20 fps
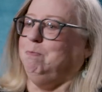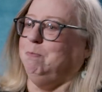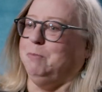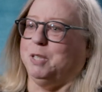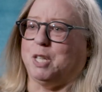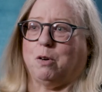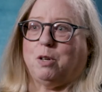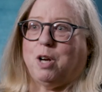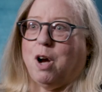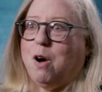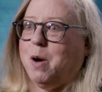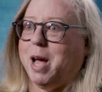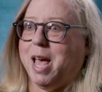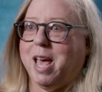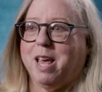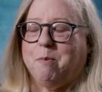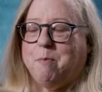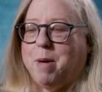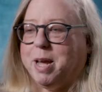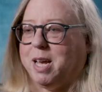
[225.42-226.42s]
so go
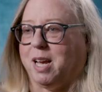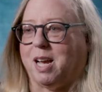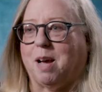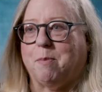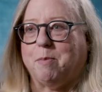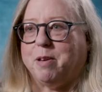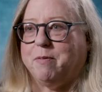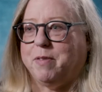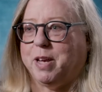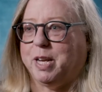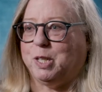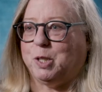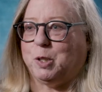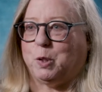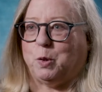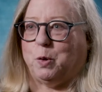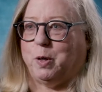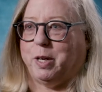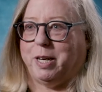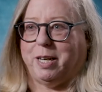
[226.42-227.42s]
ahead and make a coming of age
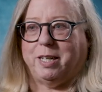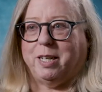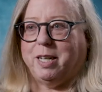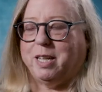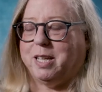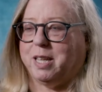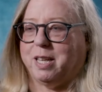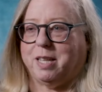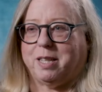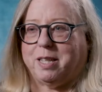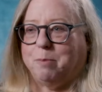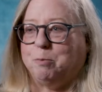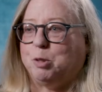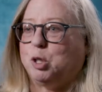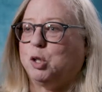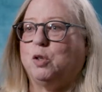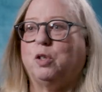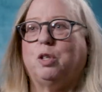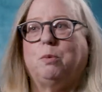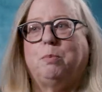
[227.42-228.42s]
story and I, am
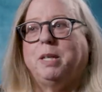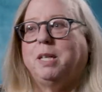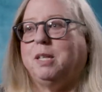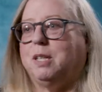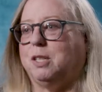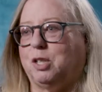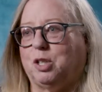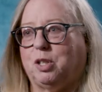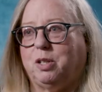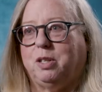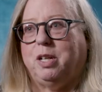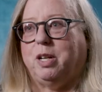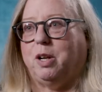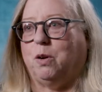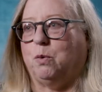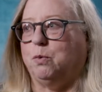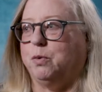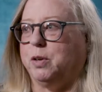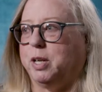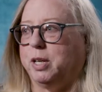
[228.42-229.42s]
sure it'll be you
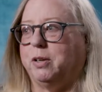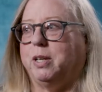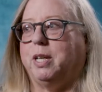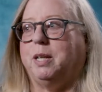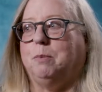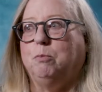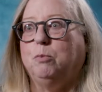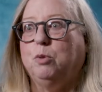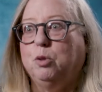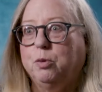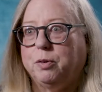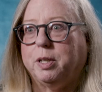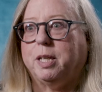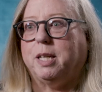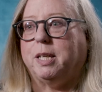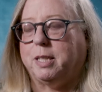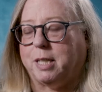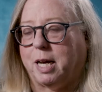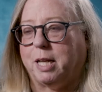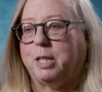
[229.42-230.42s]
know very
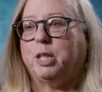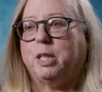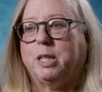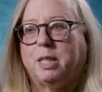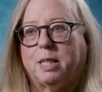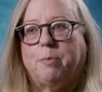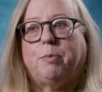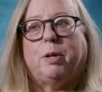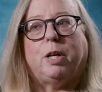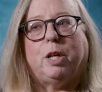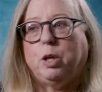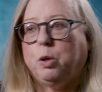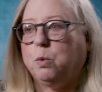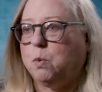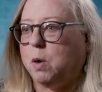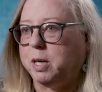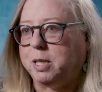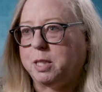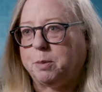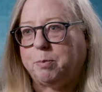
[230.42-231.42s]
moving and touching and something you
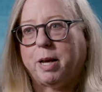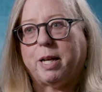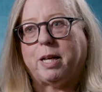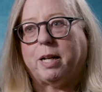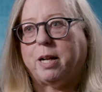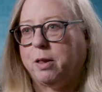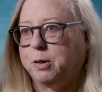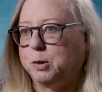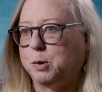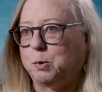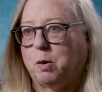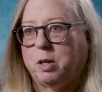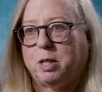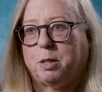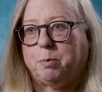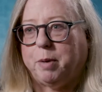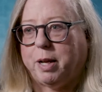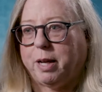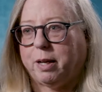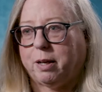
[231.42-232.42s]
wanted to make and others
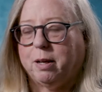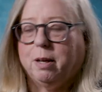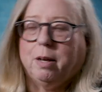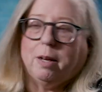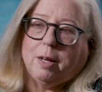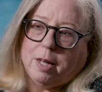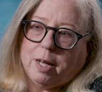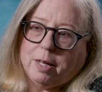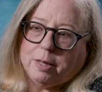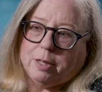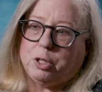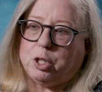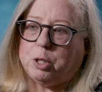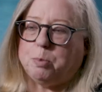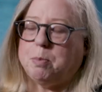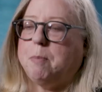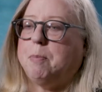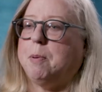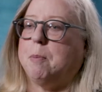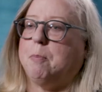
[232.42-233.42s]
wanted to make there
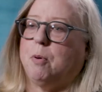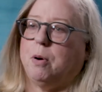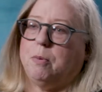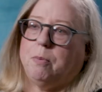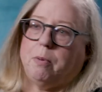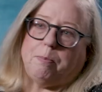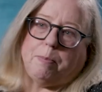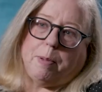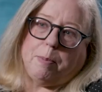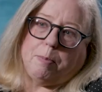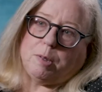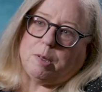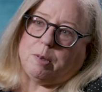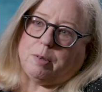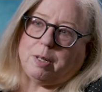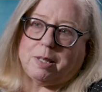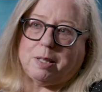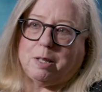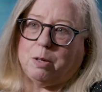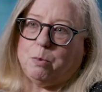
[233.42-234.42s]
just might be a point where people
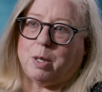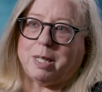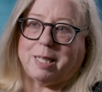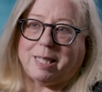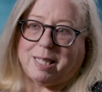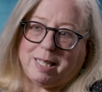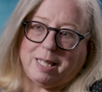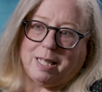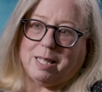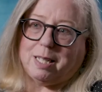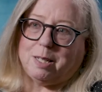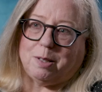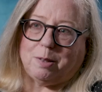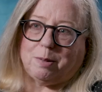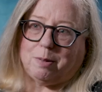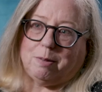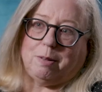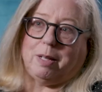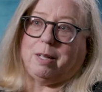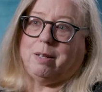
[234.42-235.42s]
don't necessarily want to see it
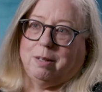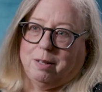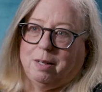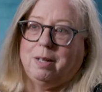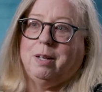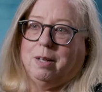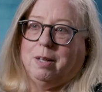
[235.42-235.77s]
because like